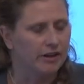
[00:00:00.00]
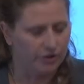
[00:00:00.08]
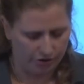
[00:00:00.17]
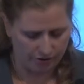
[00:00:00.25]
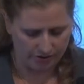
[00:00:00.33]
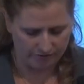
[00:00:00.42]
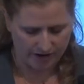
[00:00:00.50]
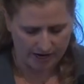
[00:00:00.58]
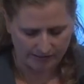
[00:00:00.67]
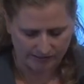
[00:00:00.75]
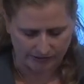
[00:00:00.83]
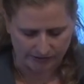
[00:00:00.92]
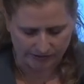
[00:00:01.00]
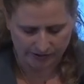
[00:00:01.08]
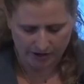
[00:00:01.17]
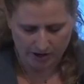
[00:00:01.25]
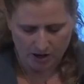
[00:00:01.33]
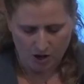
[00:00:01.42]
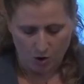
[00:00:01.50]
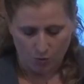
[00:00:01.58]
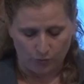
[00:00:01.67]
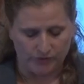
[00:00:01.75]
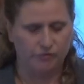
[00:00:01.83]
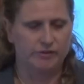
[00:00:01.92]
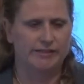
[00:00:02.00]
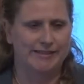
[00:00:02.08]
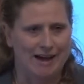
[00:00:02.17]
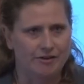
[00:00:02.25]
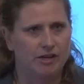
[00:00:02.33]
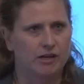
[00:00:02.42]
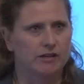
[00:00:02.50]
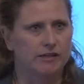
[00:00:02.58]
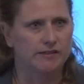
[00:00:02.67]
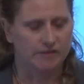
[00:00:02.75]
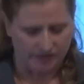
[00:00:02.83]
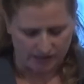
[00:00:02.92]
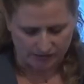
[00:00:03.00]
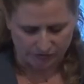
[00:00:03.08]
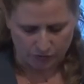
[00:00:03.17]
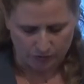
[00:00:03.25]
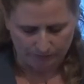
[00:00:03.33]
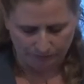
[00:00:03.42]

and curative cases was resoundingly successful.